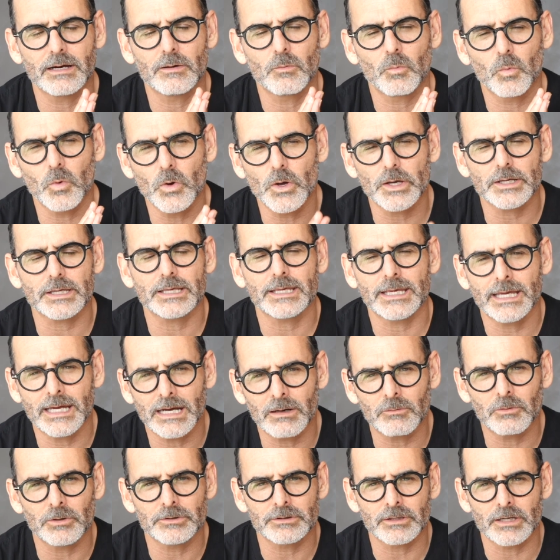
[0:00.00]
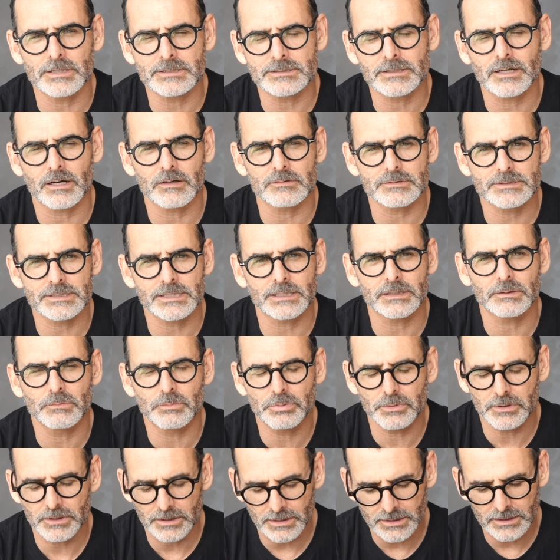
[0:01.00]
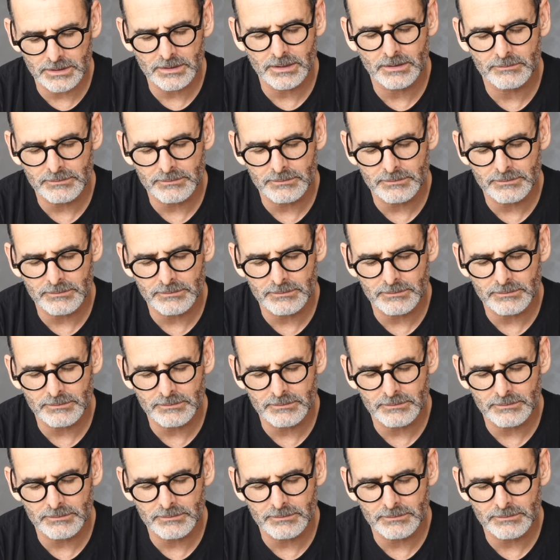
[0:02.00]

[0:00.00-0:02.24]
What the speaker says: working out what those goals are going to be,